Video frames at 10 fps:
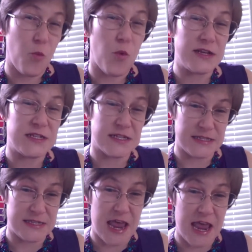what to
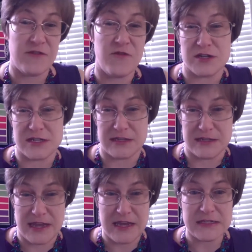save or
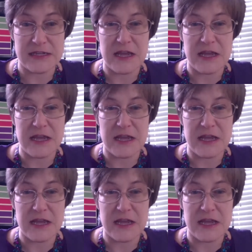delete,